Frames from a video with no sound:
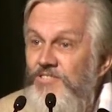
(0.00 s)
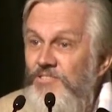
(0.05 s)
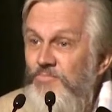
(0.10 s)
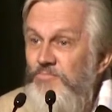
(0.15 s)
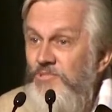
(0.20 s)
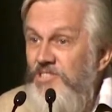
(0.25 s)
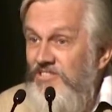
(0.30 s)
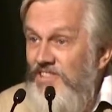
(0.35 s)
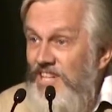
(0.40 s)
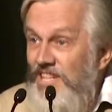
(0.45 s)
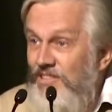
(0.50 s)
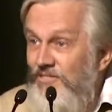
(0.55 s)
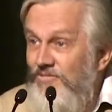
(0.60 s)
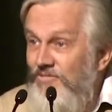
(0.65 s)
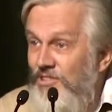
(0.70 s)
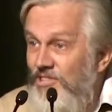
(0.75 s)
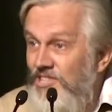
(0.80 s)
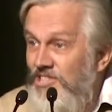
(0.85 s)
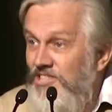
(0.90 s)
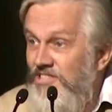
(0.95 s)
substrate of
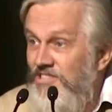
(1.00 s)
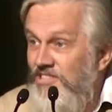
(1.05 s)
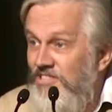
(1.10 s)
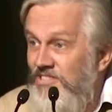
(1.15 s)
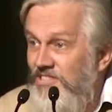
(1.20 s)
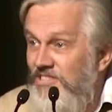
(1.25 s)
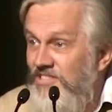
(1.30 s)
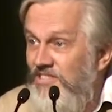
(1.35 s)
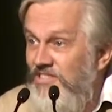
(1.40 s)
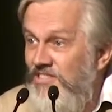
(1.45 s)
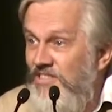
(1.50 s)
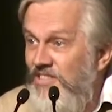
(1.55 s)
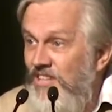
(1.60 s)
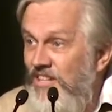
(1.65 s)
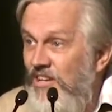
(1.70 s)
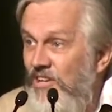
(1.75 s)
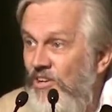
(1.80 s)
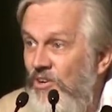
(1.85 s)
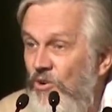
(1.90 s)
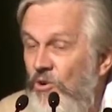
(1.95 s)
consciousness,
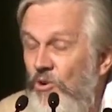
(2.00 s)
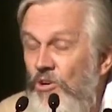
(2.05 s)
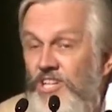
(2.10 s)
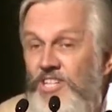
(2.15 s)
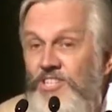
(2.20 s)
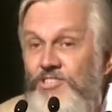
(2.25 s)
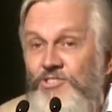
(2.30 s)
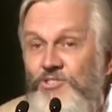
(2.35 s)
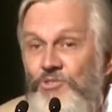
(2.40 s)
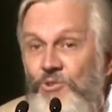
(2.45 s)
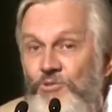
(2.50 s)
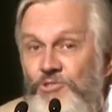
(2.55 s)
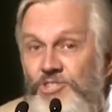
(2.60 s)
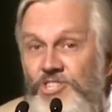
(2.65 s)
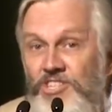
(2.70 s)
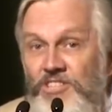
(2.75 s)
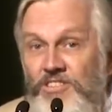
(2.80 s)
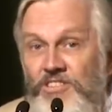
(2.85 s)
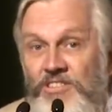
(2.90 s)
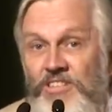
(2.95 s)
or the
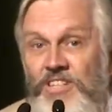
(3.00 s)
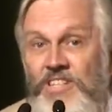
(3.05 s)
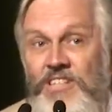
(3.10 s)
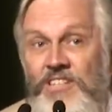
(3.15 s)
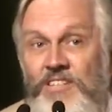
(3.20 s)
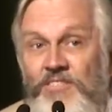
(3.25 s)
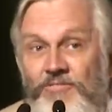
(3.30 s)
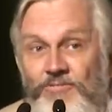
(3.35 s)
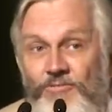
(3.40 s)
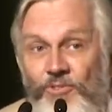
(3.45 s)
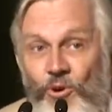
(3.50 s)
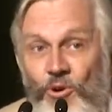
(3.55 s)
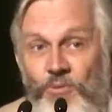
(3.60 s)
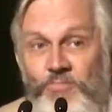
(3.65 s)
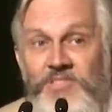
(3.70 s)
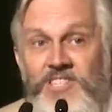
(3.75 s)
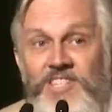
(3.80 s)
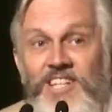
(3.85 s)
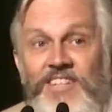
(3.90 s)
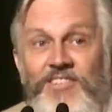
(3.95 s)
social
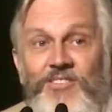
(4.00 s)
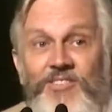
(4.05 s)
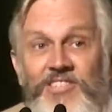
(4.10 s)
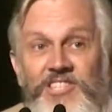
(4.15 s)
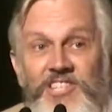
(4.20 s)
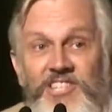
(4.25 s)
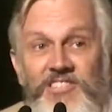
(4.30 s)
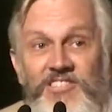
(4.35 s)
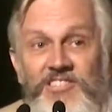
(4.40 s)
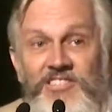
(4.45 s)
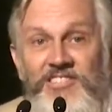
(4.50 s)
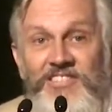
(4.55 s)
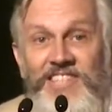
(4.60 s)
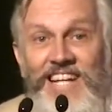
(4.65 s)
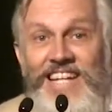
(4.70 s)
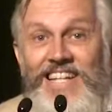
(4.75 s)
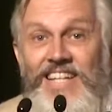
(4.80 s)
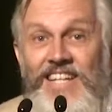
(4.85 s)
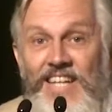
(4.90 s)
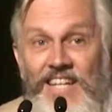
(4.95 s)
forms that consciousness
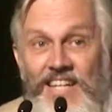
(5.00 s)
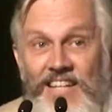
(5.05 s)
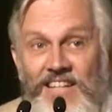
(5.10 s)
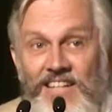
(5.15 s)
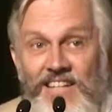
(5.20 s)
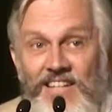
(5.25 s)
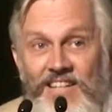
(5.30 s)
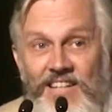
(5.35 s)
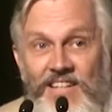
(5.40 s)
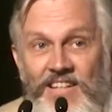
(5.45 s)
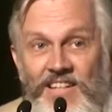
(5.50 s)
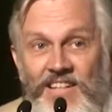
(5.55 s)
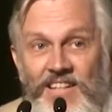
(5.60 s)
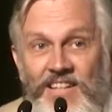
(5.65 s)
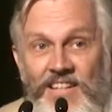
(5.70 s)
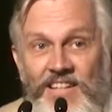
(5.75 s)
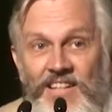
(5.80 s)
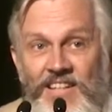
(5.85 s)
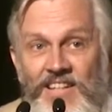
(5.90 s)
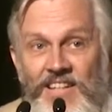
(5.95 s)
can take.
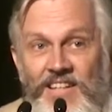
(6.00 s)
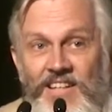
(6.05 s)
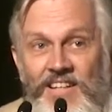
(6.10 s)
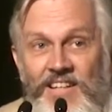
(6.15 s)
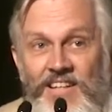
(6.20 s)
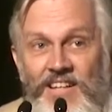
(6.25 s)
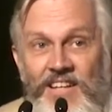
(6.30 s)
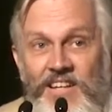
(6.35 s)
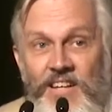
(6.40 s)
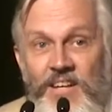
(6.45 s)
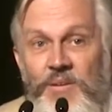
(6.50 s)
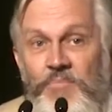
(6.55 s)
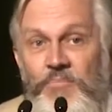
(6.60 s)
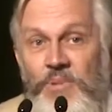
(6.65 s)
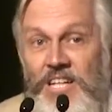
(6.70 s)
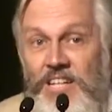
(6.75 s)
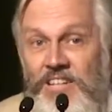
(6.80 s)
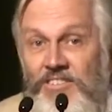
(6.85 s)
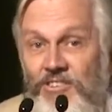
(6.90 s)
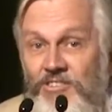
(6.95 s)

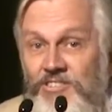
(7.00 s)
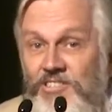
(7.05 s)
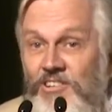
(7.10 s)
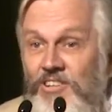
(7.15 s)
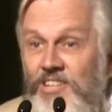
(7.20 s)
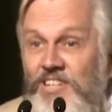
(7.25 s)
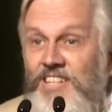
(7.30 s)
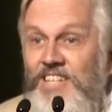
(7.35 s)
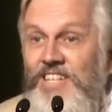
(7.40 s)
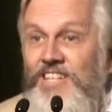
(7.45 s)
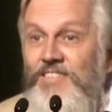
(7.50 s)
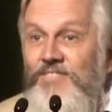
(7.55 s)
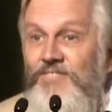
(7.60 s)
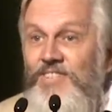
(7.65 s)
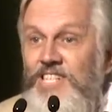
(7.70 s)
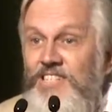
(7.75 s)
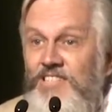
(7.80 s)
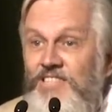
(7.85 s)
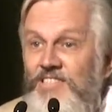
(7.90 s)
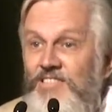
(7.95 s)
But it does not deal
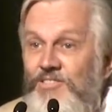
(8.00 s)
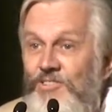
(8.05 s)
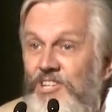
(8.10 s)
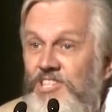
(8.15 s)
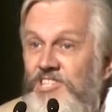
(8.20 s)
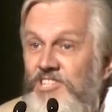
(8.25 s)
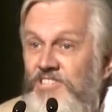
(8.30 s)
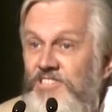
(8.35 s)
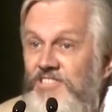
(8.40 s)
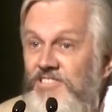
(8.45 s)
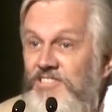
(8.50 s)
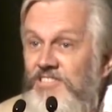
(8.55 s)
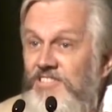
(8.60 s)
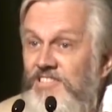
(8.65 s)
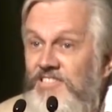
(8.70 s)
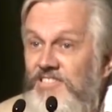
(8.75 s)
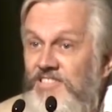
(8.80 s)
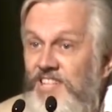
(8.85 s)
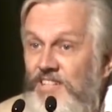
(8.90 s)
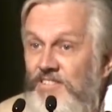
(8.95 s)
with consciousness
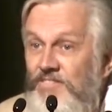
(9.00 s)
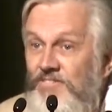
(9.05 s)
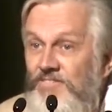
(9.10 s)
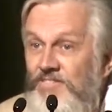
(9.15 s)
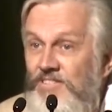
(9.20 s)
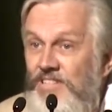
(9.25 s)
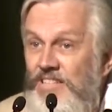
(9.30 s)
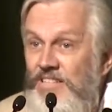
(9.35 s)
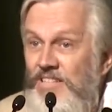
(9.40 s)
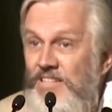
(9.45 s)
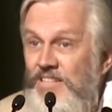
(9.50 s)
itself,